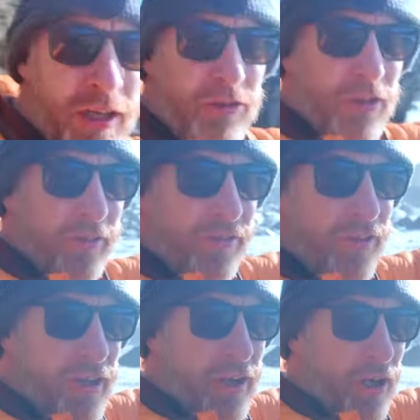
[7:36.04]
as you can
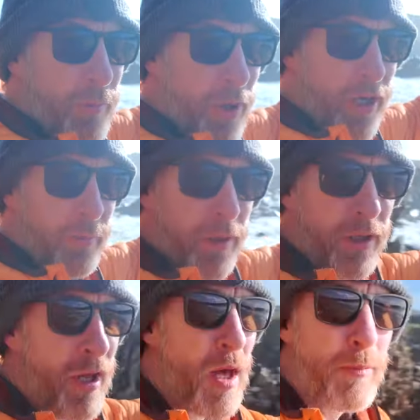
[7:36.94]
see here behind me.
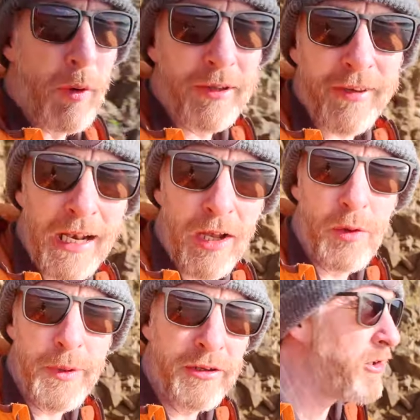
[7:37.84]
But what's that
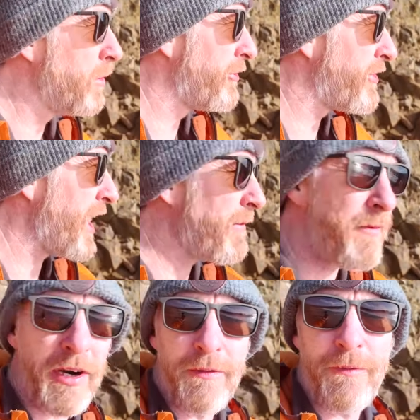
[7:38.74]
allowing me to do is to have a
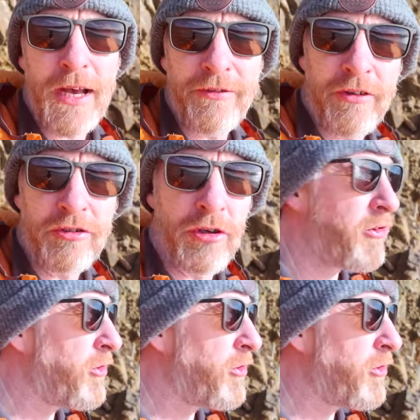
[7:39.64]
very fast shutter